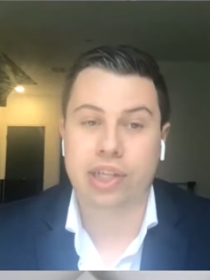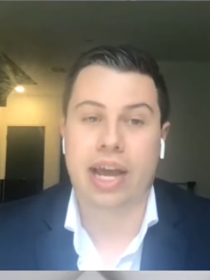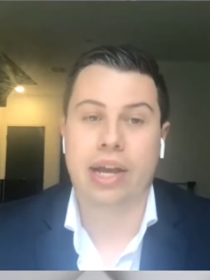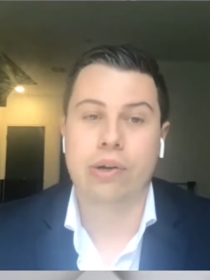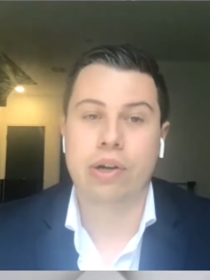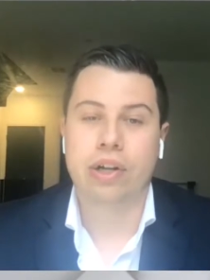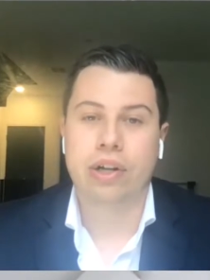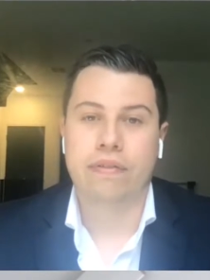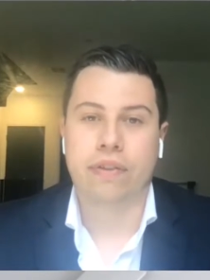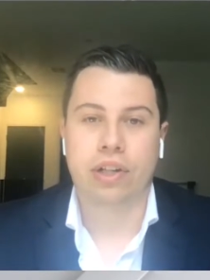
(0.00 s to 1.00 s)
scale
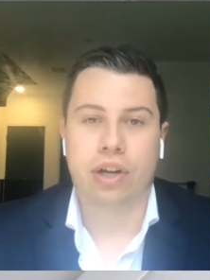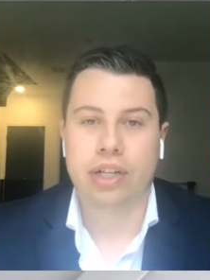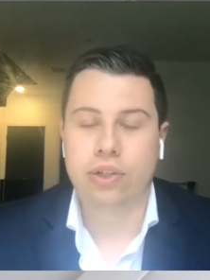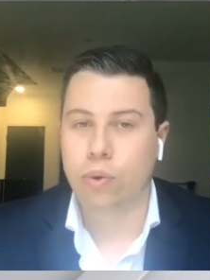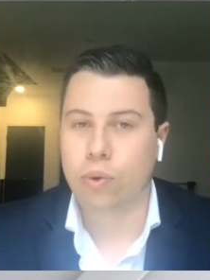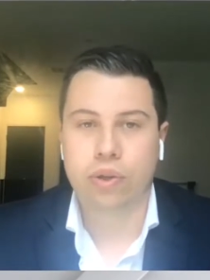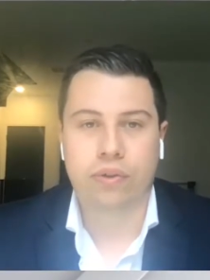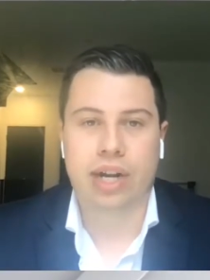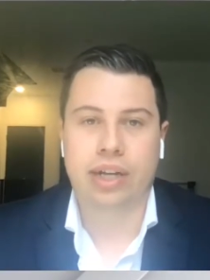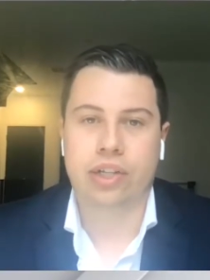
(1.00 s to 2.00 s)
for clients all
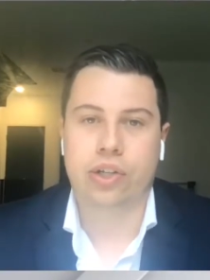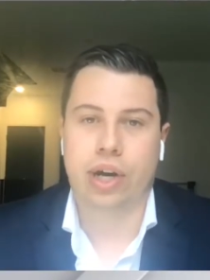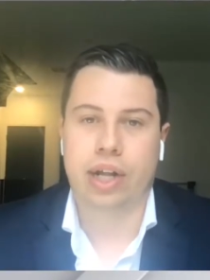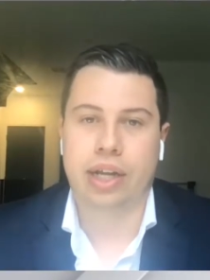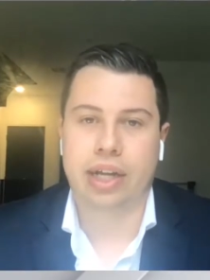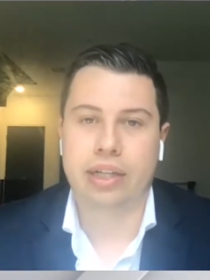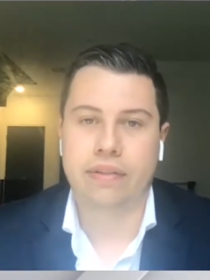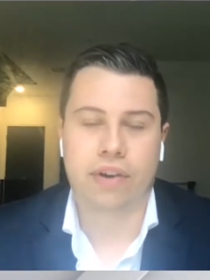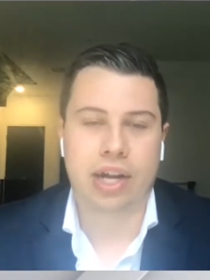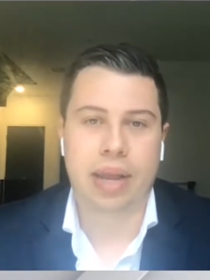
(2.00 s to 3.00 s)
around Australia to
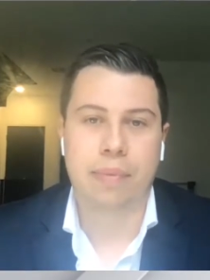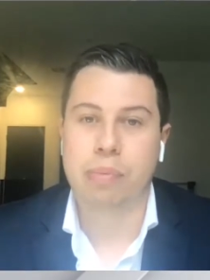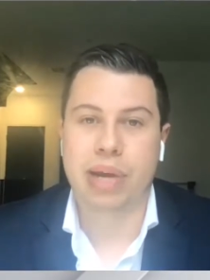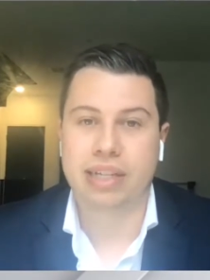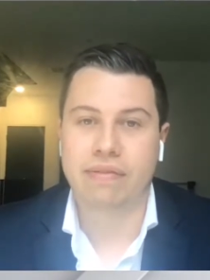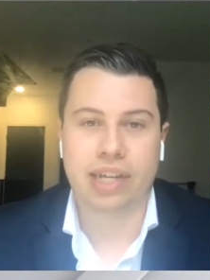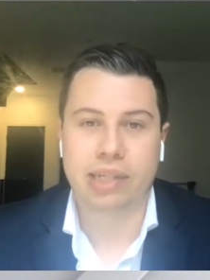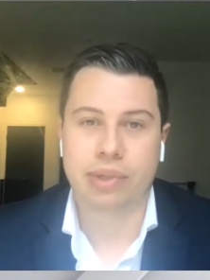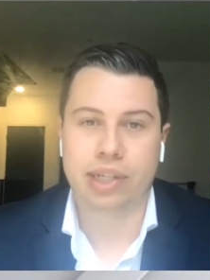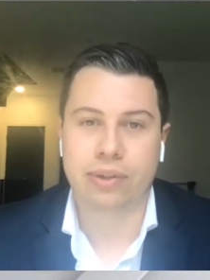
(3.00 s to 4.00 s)
find them the best
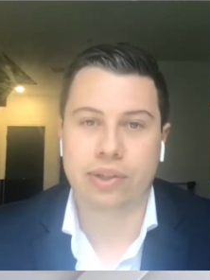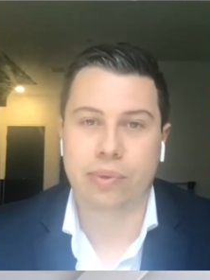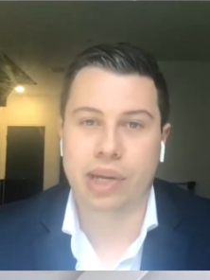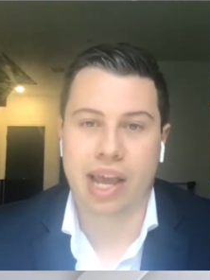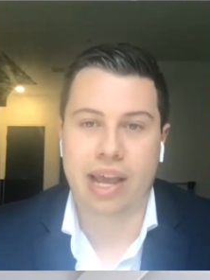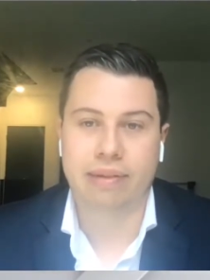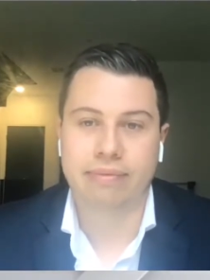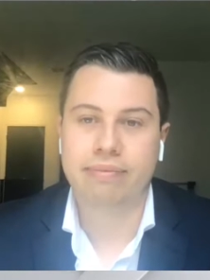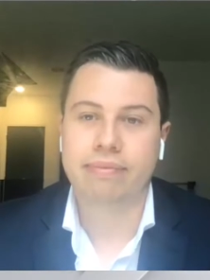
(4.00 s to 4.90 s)
investment deals that we can.